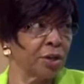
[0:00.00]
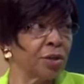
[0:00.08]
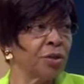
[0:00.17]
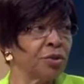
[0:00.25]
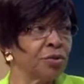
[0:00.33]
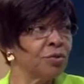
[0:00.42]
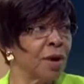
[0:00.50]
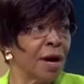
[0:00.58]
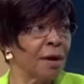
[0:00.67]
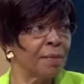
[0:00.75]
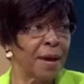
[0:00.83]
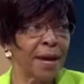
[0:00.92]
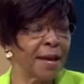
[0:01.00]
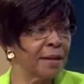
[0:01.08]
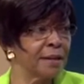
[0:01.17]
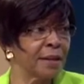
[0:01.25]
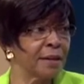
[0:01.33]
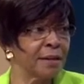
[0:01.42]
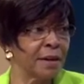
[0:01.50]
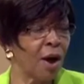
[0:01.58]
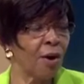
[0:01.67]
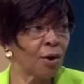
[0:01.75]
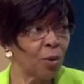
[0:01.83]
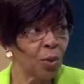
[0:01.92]
to paying the
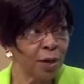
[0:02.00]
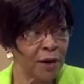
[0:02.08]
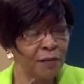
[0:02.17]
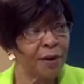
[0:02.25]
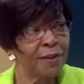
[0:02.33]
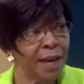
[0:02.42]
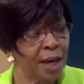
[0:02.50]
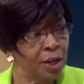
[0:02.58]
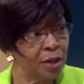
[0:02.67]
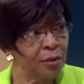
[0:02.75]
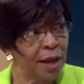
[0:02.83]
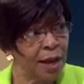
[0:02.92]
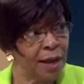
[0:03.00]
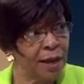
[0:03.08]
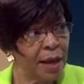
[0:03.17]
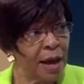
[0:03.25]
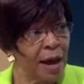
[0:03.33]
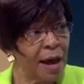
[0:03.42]
car or whatever, and they can do that